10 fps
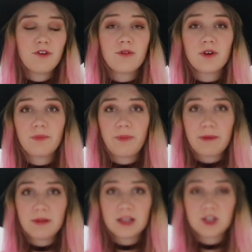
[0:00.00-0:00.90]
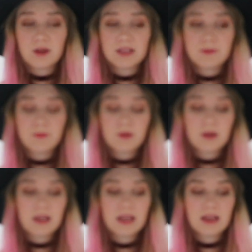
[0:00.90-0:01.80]
For the public
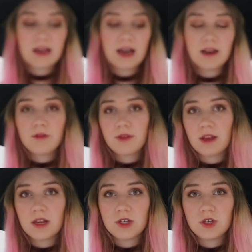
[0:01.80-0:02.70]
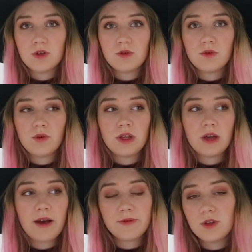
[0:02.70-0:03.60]
transport, like I don't think that you
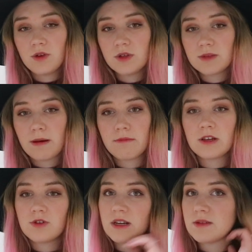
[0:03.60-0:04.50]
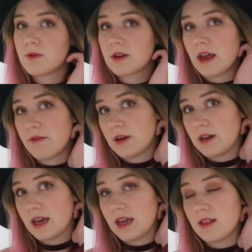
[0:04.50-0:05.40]
have to use public transport every
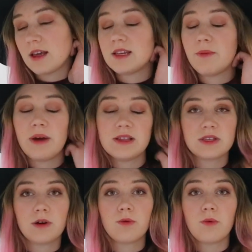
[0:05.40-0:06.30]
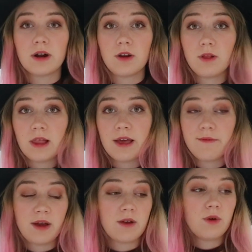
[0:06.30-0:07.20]
day, like depends on where you
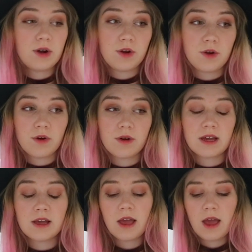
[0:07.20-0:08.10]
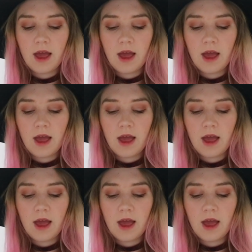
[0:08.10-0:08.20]
live and where you're going.